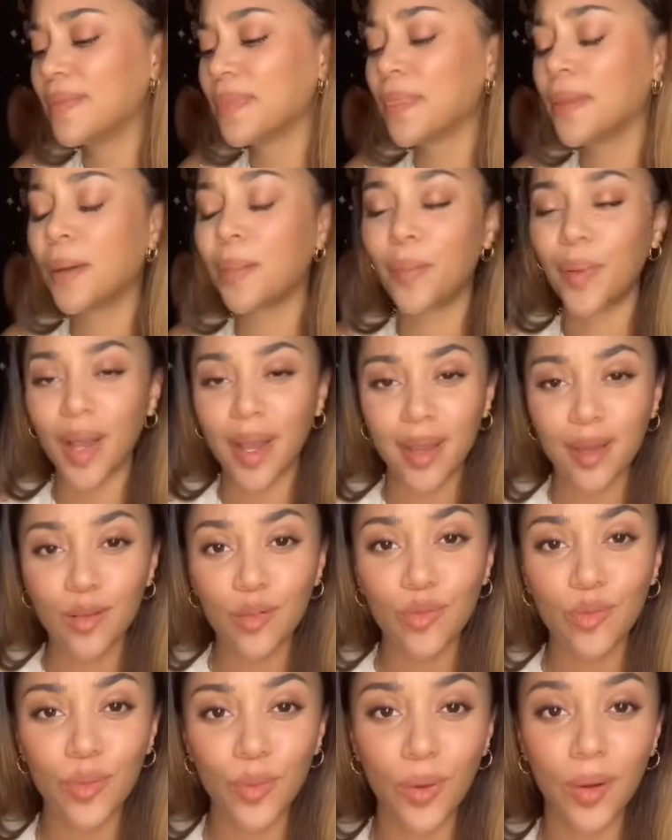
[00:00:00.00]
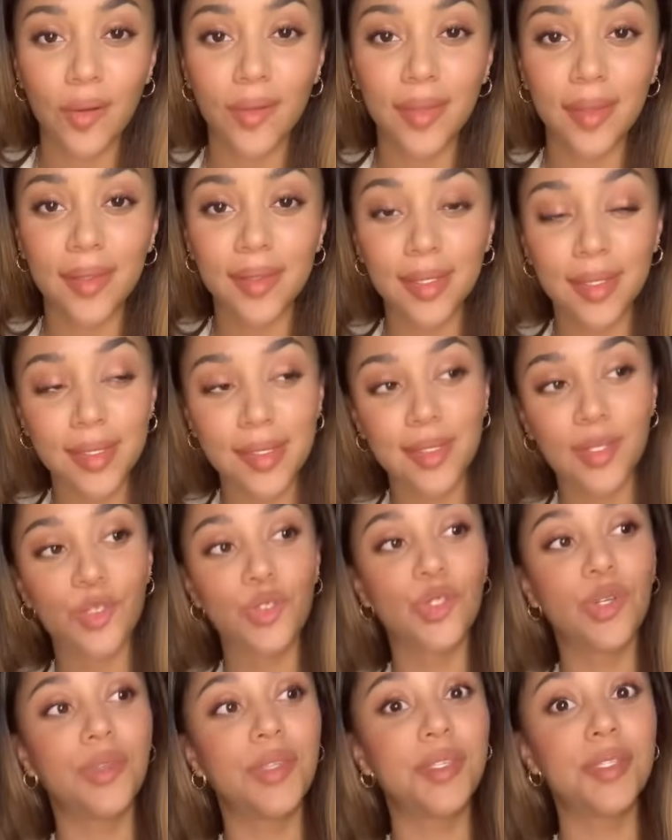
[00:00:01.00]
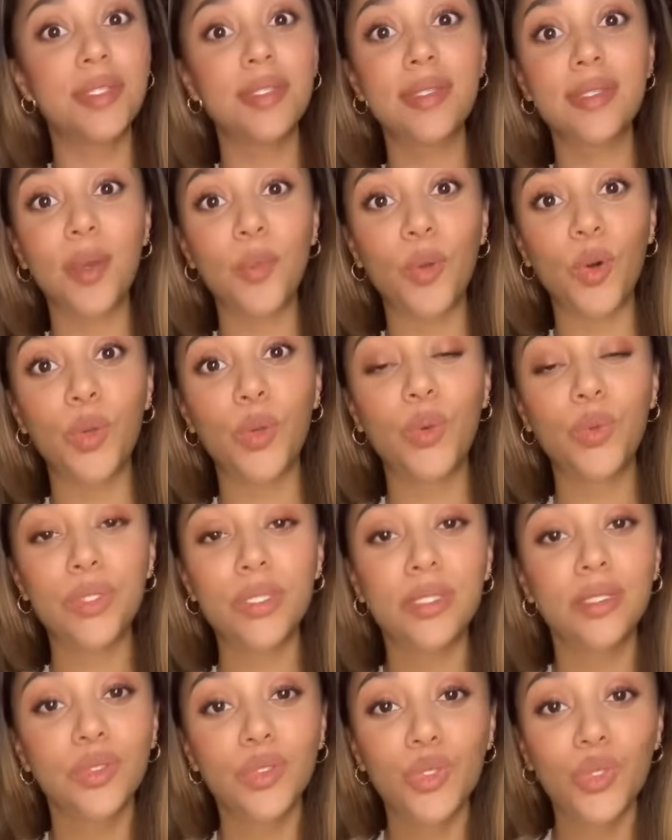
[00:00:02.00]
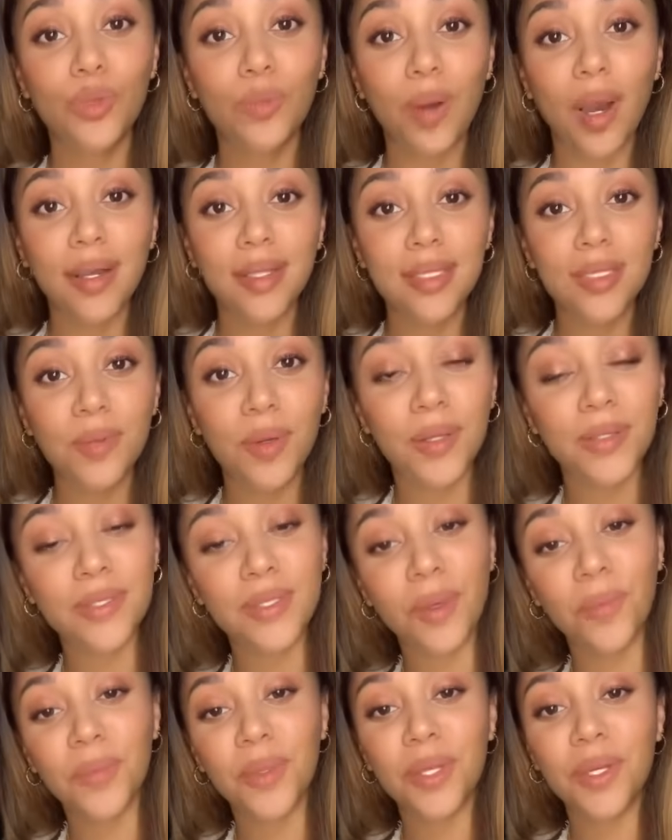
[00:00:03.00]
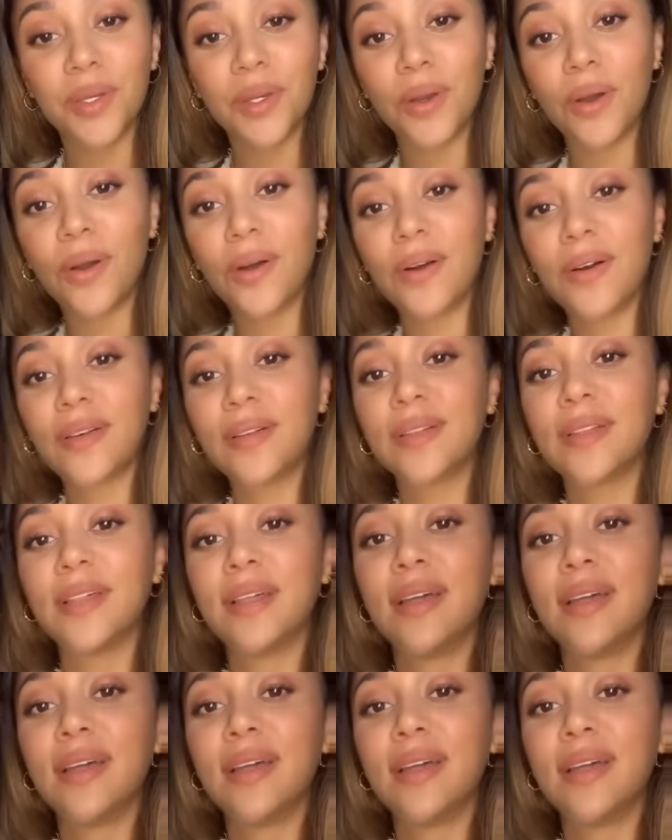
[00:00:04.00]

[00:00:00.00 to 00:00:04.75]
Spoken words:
A back and forth indecision. This is someone who is in two minds about something, y'all.